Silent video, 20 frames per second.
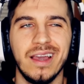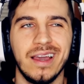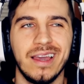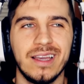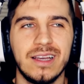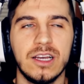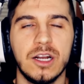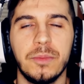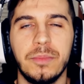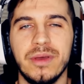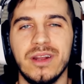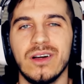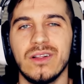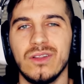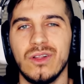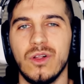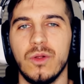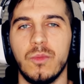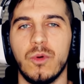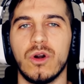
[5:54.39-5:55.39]
Yeah, he could have been a
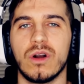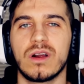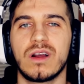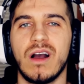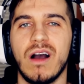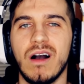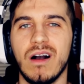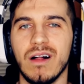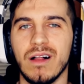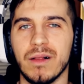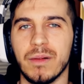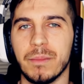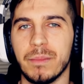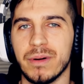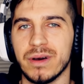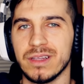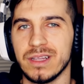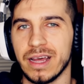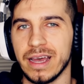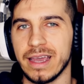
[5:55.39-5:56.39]
little more calm,
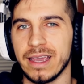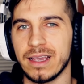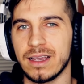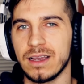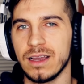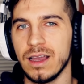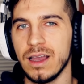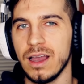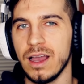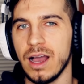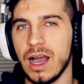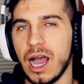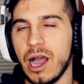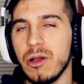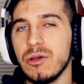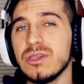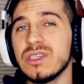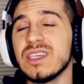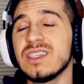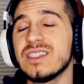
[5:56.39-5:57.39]
but like,
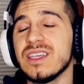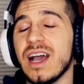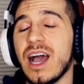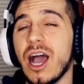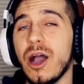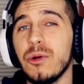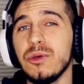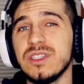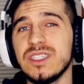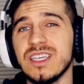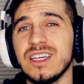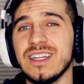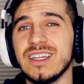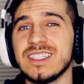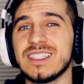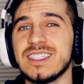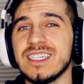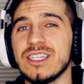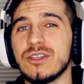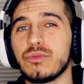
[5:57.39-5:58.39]
how is he, how is he gonna
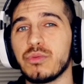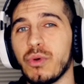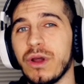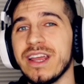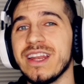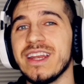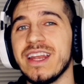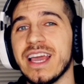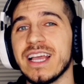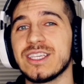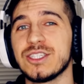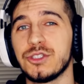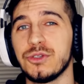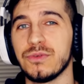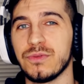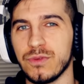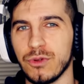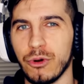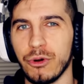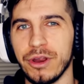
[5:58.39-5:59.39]
sit right next to
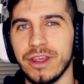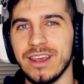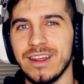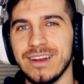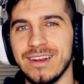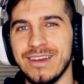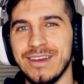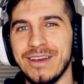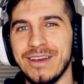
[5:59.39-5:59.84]
Florian?